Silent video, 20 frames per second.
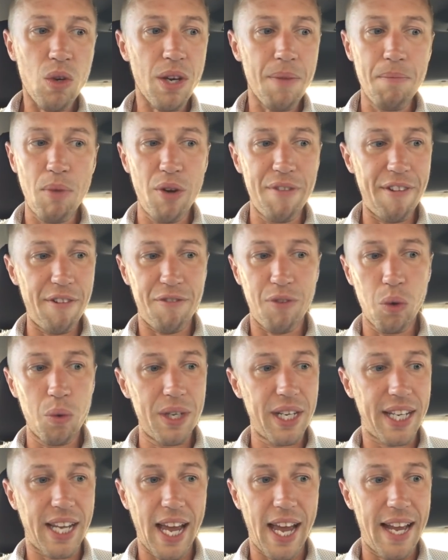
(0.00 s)
move it
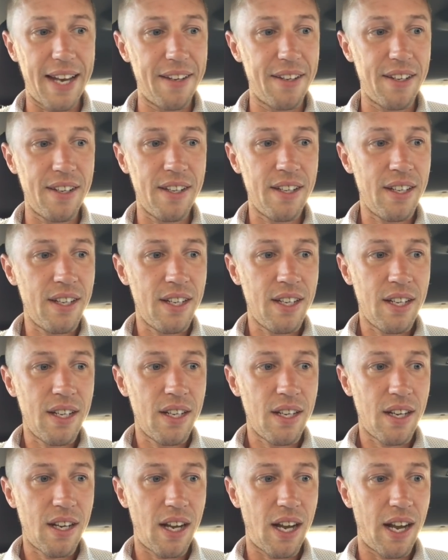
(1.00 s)
forward again
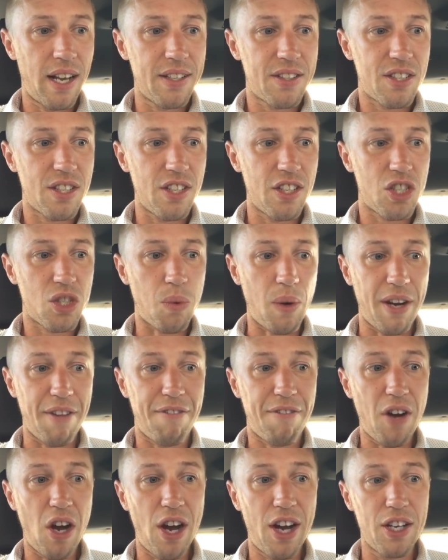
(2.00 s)
to the
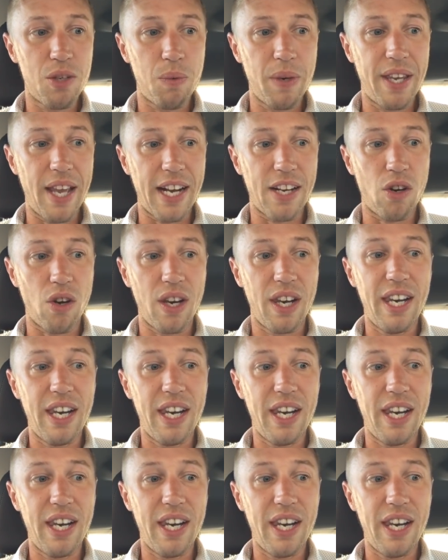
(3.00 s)
23rd. We then got